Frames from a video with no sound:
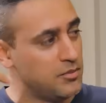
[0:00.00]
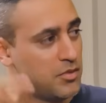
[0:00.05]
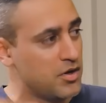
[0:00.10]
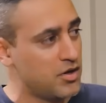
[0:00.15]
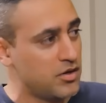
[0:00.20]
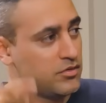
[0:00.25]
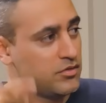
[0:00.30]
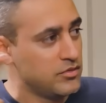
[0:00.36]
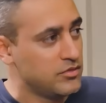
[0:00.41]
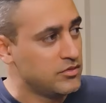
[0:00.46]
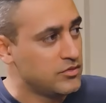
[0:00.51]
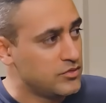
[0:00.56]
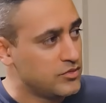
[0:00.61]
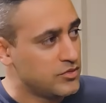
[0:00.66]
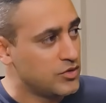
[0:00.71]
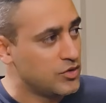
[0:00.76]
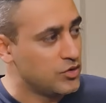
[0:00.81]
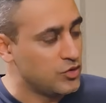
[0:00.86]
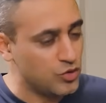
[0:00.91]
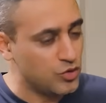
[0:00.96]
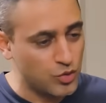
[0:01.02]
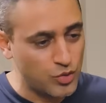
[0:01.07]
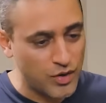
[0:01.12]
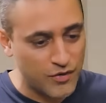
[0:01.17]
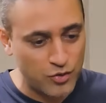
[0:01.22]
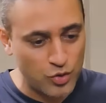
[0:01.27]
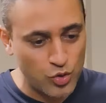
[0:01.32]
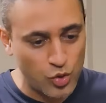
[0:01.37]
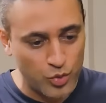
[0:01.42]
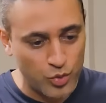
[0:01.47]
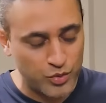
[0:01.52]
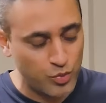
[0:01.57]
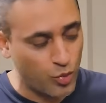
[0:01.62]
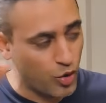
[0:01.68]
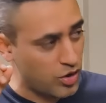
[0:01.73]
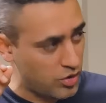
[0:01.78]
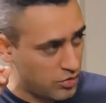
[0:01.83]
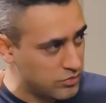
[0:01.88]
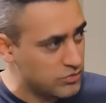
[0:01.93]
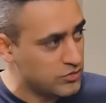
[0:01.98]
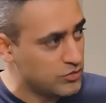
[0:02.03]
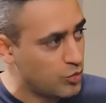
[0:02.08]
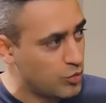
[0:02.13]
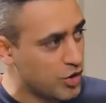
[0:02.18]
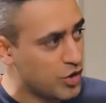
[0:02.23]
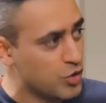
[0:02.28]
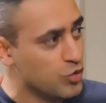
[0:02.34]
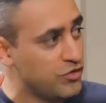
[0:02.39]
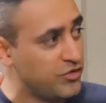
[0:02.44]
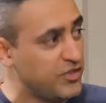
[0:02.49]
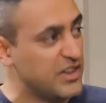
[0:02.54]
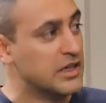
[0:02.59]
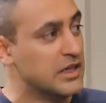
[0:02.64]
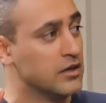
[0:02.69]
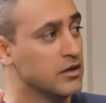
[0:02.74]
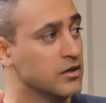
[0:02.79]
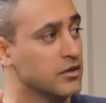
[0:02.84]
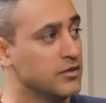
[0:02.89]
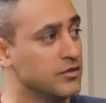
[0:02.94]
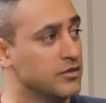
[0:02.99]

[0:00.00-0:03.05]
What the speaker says: But you have to go with what you feel.